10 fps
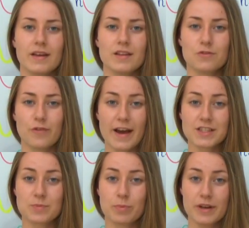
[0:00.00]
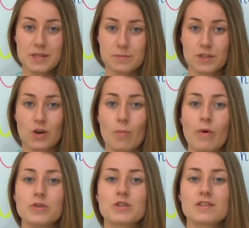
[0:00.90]
In fact, prism
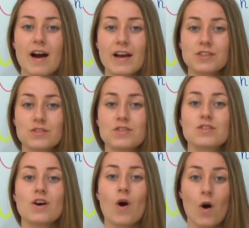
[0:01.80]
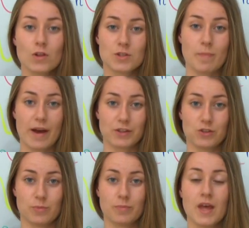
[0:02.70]
decomposes light into the whole
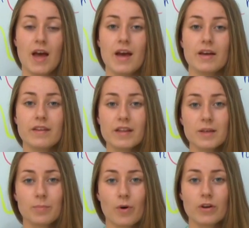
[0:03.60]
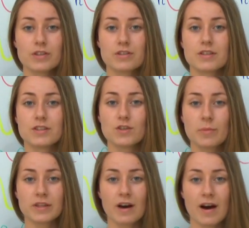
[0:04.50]
spectrum. Another point is that
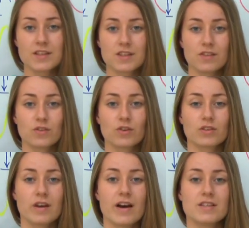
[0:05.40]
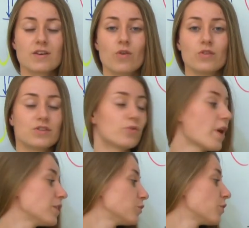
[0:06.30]
human eyes can recognize only the
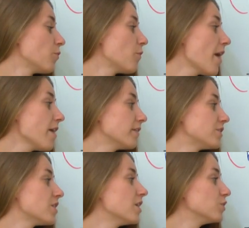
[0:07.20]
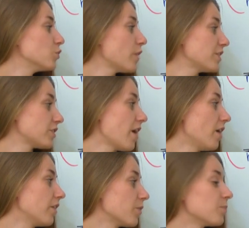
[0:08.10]
range from violet to red
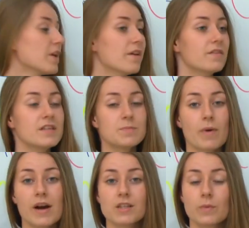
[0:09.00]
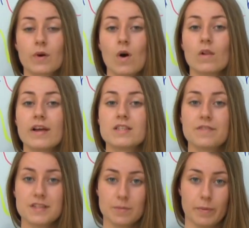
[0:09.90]
color. This part we call as
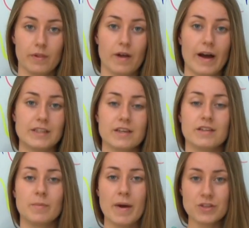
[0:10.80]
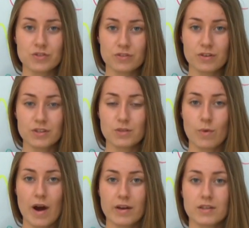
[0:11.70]
visible light and imaginary
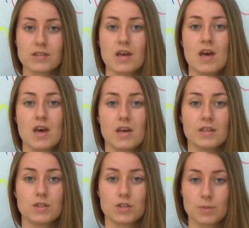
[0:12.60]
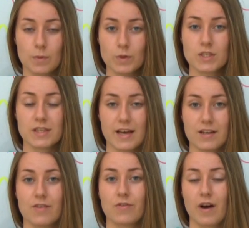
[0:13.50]
divided into smooth
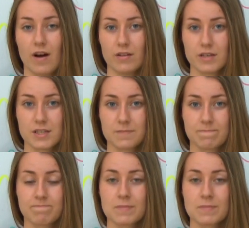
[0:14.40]
set of colors.